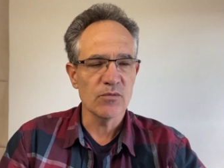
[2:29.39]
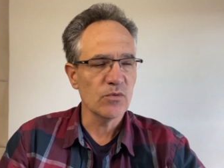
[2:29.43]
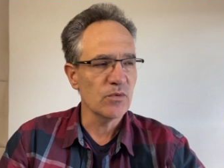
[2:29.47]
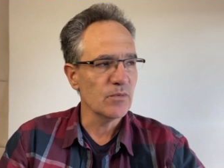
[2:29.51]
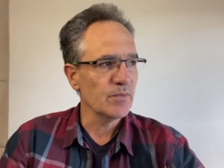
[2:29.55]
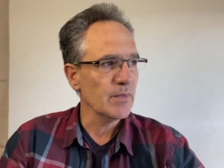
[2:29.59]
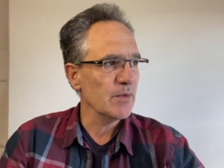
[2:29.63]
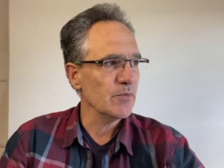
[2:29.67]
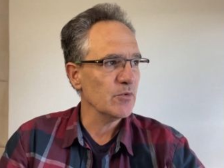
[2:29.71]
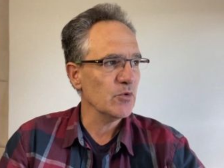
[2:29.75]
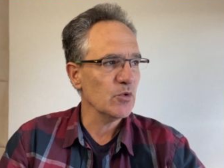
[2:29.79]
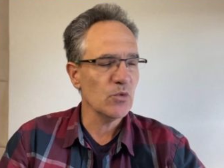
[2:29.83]

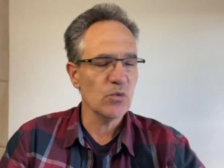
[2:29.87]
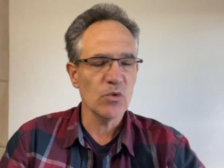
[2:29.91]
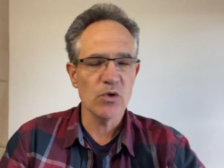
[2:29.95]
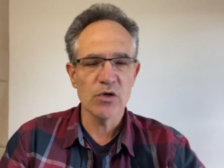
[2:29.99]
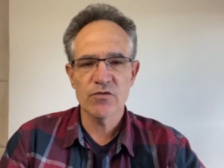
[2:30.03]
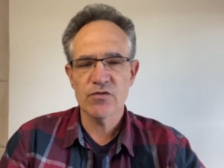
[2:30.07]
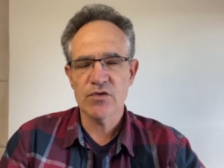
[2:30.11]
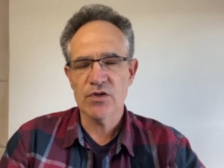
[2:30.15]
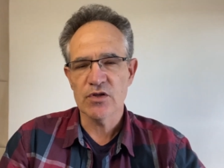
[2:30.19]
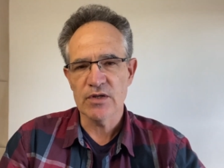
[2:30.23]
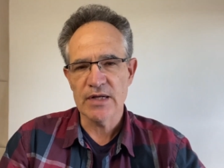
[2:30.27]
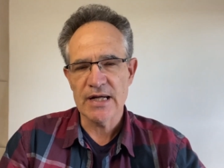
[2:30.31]
Maybe we work for
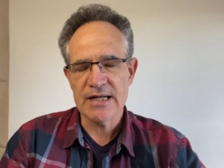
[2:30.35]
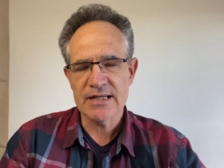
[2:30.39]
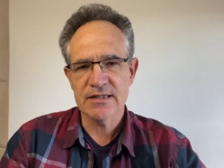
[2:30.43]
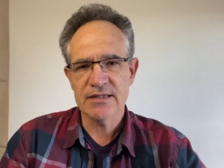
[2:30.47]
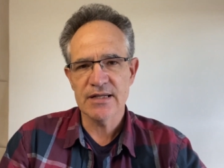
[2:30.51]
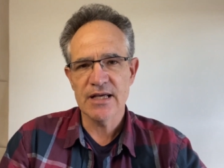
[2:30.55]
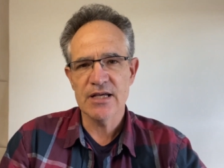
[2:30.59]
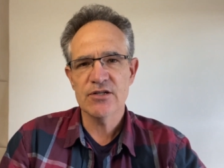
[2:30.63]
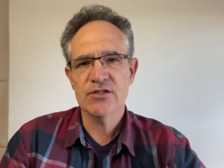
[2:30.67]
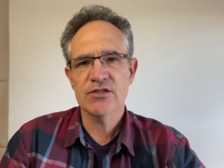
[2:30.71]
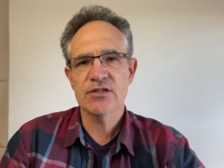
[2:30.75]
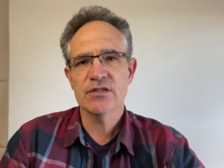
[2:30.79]
the United
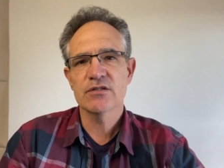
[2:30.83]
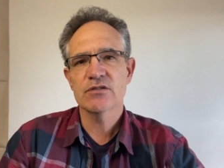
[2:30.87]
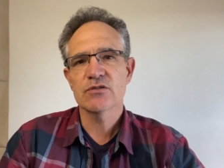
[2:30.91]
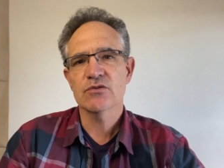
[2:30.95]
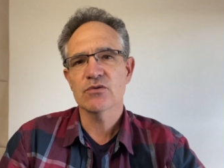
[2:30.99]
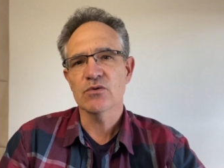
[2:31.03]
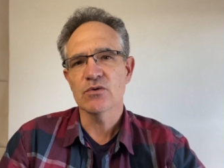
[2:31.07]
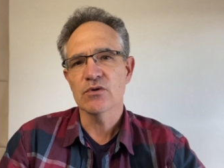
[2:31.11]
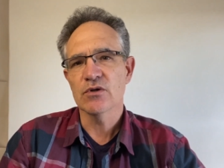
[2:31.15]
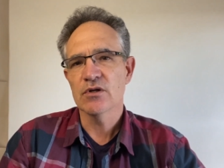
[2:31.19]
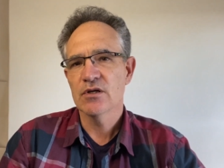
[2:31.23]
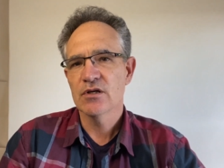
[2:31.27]
Nations,
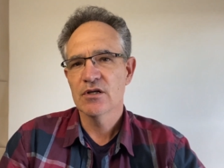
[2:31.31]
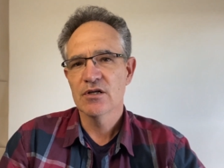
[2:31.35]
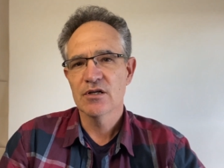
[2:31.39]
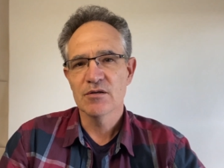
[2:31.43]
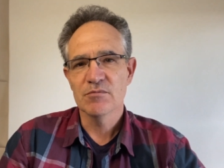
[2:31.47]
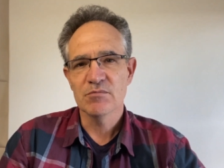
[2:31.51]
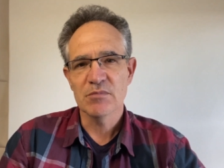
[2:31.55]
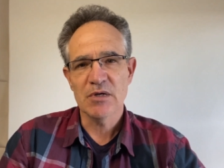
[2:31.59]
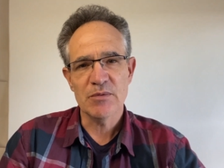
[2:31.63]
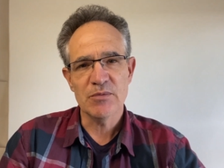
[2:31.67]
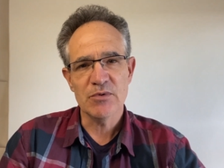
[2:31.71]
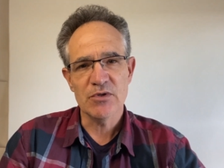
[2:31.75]
or
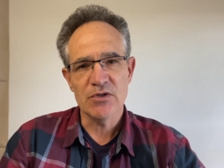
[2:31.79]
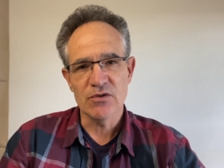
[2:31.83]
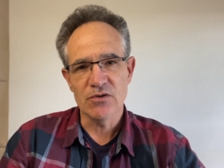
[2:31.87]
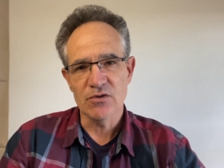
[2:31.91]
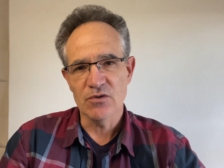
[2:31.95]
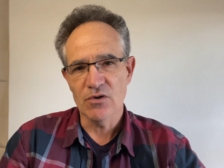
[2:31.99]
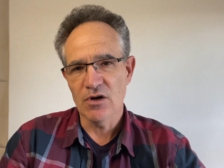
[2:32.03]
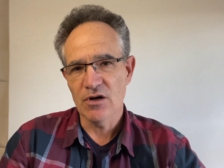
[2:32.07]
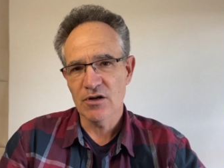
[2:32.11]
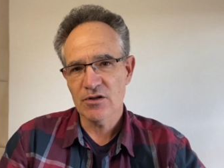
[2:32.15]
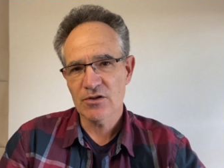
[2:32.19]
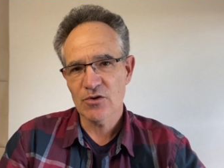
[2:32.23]
maybe you
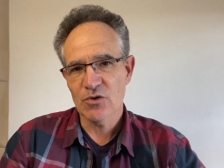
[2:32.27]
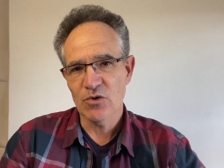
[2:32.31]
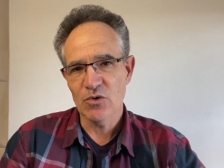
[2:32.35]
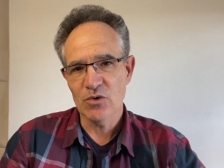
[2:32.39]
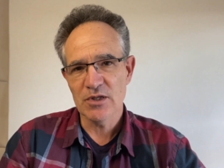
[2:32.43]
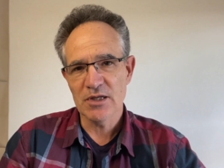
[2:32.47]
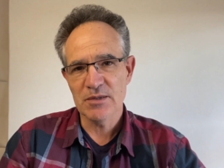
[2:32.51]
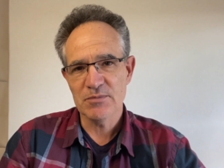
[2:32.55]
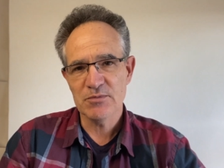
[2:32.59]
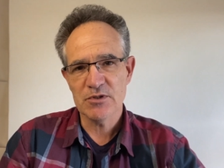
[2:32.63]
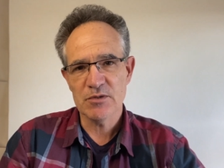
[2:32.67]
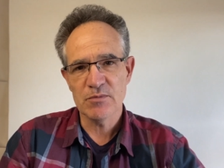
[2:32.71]
are called
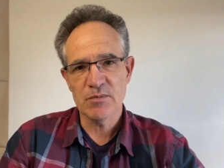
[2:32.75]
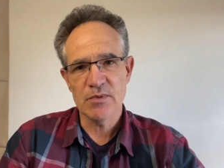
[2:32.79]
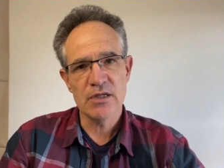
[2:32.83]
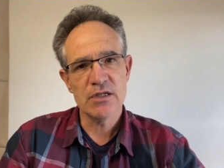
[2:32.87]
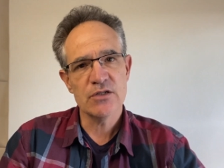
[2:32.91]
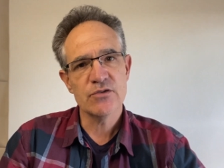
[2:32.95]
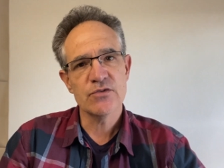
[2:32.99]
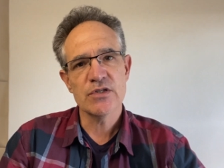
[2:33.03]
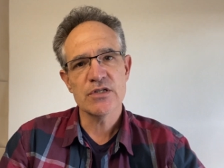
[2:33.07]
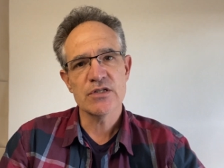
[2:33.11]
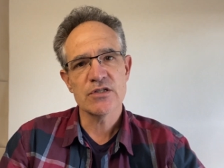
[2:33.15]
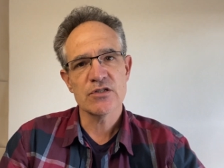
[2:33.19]
up to
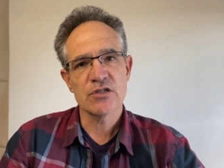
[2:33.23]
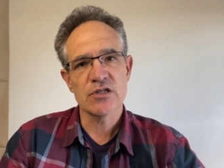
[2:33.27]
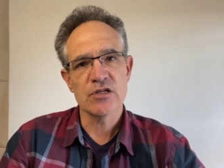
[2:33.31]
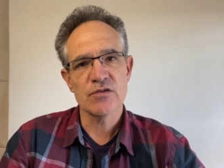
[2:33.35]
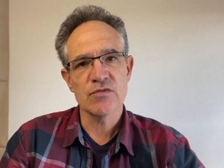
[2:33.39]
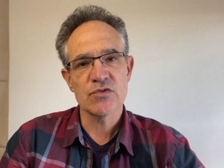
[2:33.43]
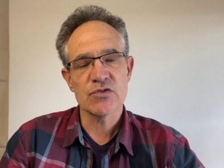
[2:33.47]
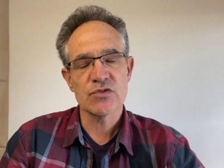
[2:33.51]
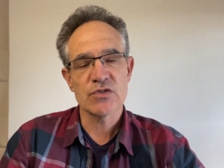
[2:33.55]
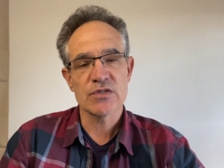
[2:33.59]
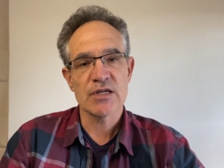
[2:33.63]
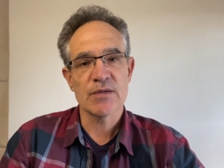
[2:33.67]
military service
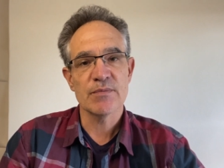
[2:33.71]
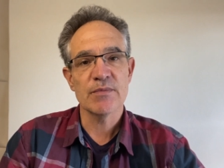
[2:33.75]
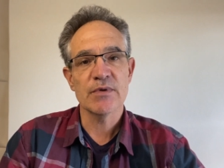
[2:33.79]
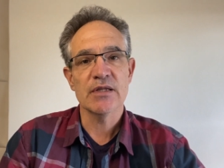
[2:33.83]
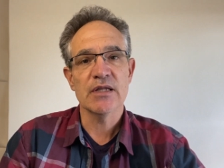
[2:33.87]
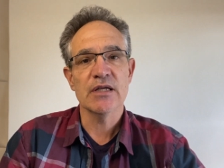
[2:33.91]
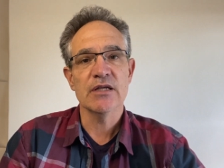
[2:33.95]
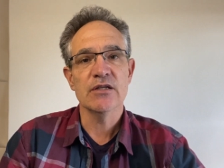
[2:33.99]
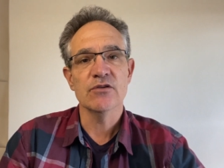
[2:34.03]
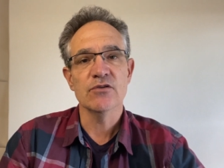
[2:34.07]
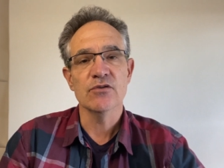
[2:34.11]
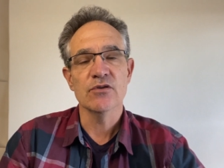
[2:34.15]
or something,
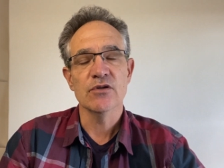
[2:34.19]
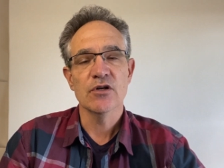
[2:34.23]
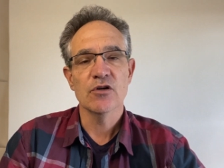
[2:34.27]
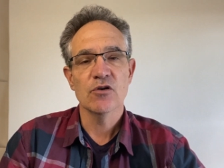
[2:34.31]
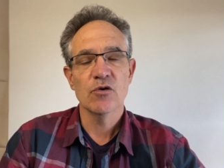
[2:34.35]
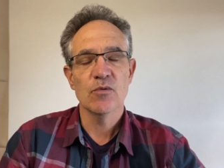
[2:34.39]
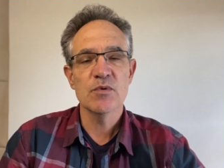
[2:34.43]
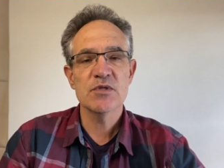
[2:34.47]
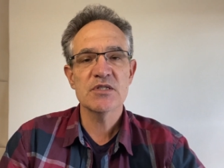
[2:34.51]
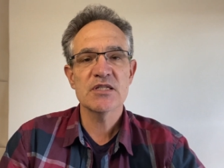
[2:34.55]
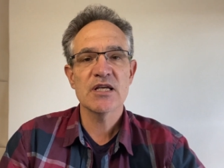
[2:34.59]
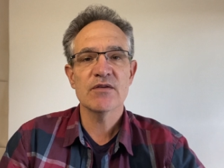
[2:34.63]
then you
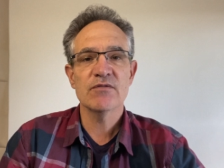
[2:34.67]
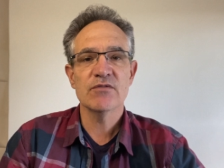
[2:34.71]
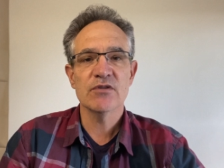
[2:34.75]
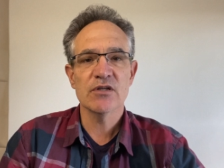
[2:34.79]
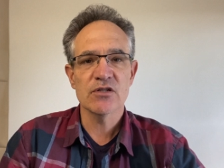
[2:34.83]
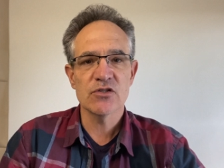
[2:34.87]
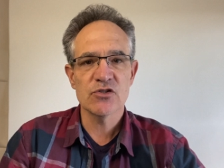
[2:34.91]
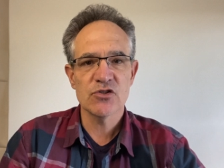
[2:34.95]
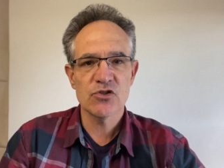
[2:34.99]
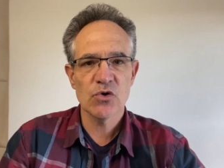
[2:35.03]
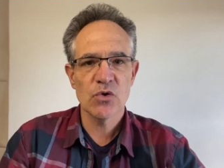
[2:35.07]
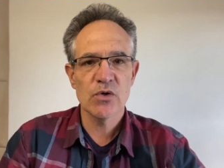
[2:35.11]
almost have no
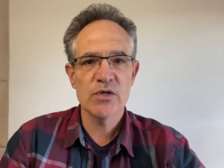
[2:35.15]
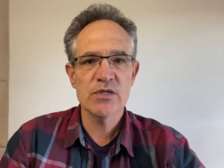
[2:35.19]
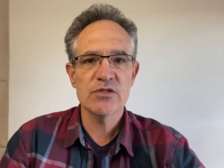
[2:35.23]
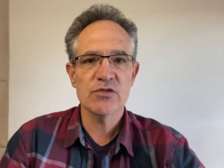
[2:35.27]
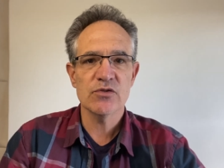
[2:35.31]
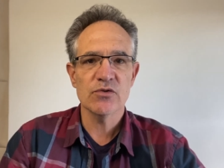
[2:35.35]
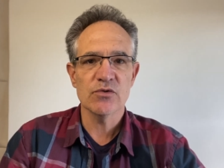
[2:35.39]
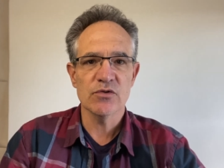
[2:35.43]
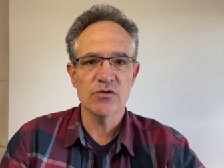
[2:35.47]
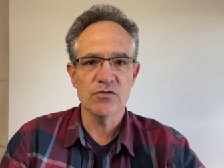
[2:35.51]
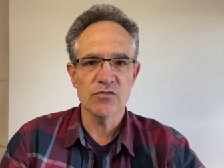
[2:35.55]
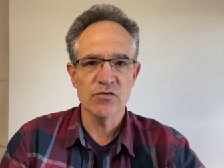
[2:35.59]
choice, you're
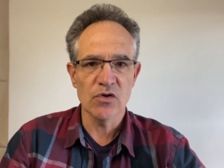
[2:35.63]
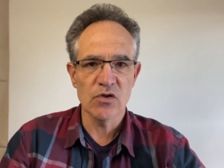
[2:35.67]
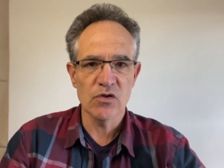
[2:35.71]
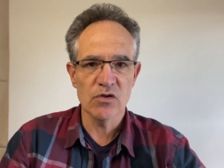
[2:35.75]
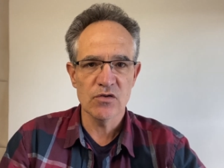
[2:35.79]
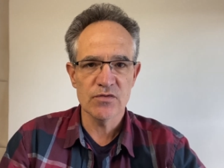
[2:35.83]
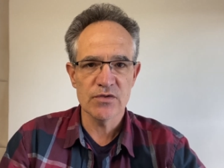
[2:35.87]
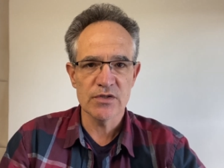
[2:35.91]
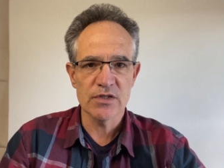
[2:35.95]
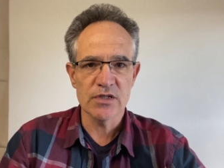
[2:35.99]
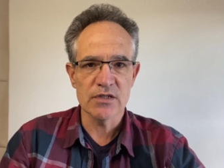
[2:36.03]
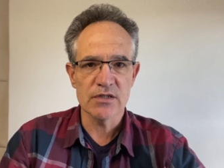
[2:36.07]
involved
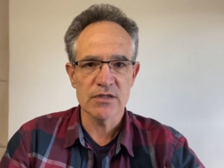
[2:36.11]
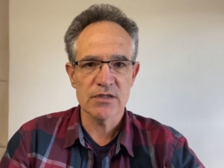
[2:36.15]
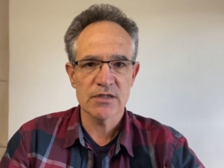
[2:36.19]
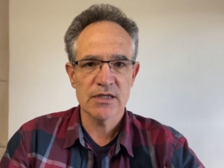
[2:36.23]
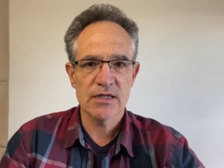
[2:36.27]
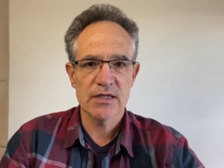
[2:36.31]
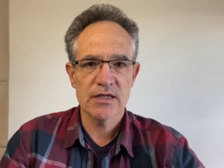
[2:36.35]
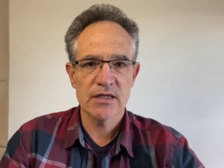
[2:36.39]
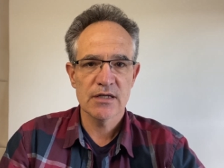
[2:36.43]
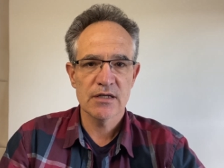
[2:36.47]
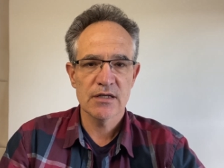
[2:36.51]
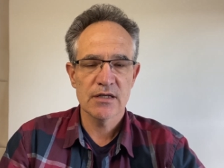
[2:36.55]
in it.
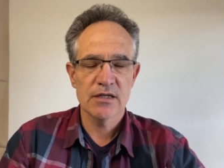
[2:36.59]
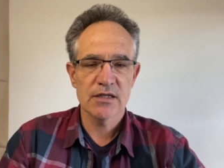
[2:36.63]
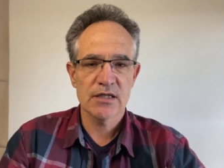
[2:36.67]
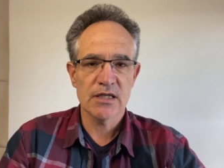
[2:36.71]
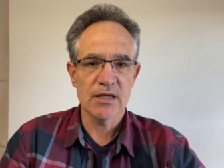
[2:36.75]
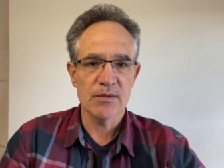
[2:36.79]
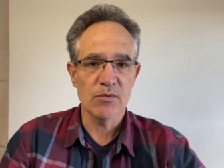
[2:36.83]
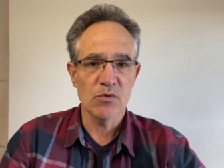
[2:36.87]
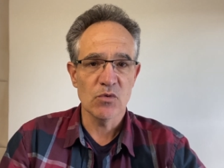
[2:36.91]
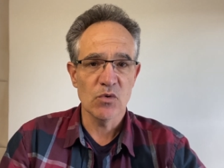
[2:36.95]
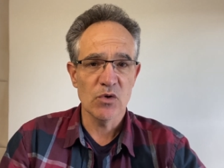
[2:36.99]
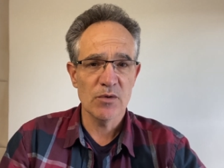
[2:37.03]
Okay, but
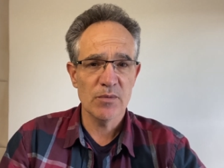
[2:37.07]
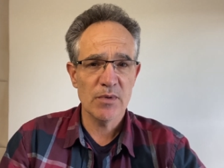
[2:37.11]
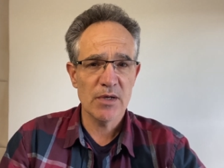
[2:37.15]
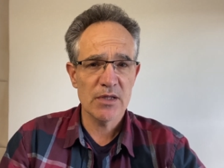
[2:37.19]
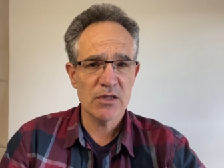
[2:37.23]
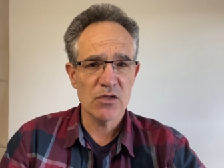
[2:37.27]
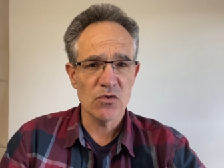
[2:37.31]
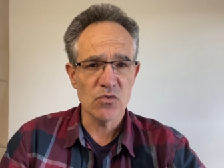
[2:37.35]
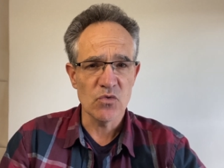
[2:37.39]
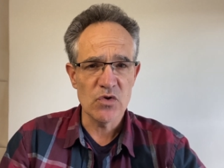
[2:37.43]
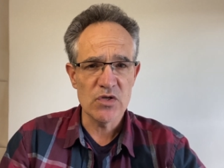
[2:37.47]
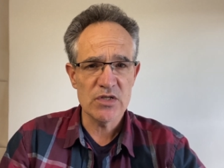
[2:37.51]
what about the
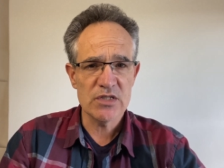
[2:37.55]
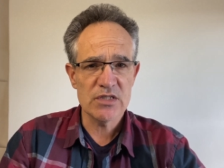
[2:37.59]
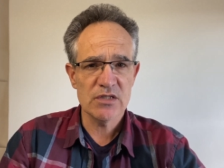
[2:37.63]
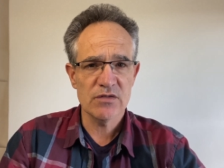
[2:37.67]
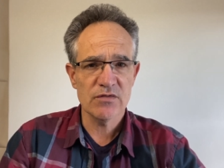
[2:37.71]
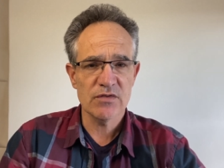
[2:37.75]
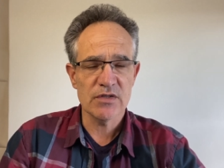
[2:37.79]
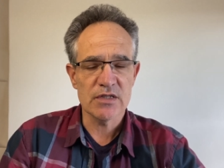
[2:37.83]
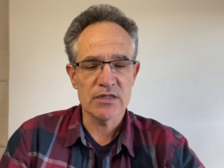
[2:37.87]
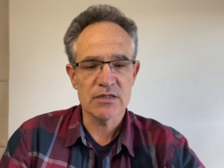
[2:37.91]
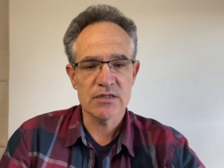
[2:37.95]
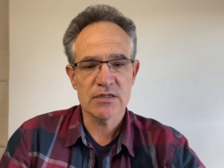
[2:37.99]
rest of
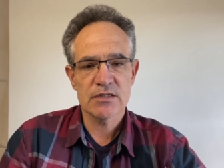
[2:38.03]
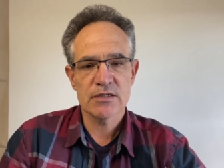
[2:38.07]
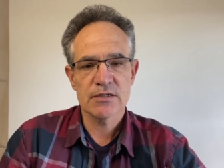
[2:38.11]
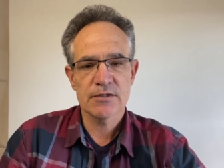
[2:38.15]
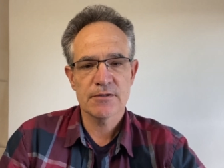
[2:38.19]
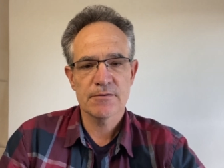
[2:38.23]
us?